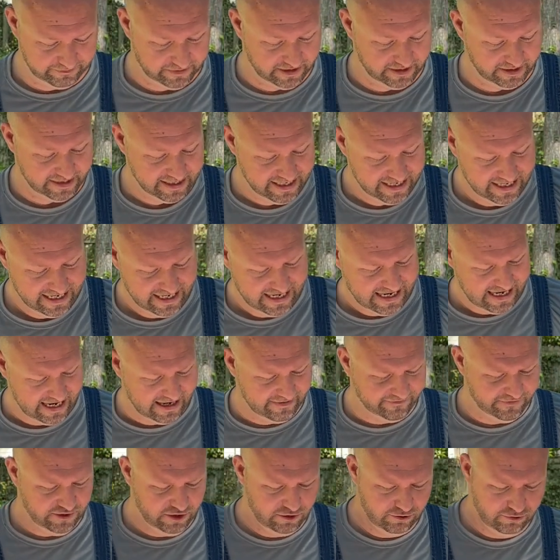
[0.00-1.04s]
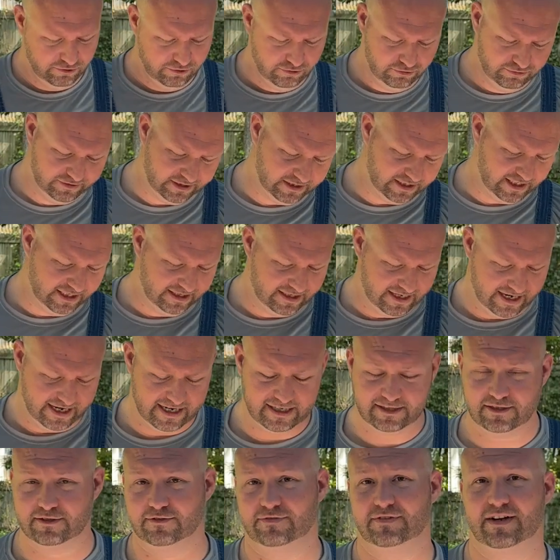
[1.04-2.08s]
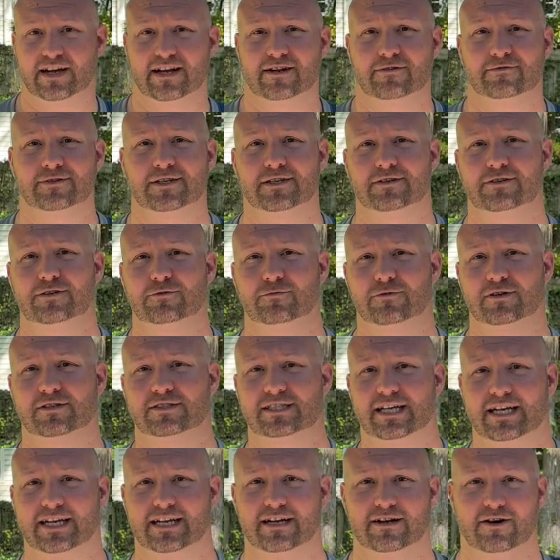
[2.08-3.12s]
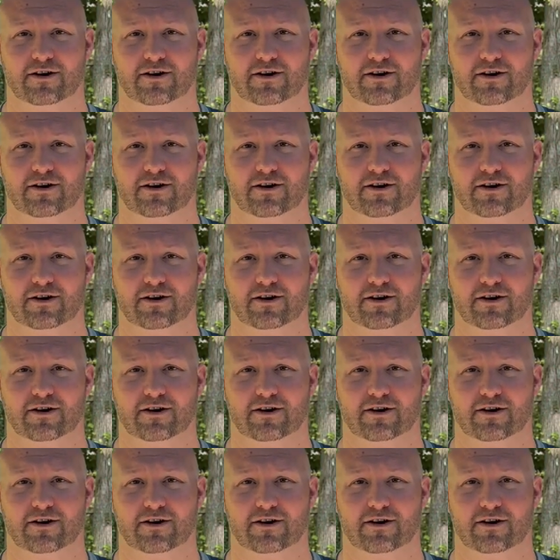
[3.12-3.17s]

But if you see the extra fat on there and you want to take it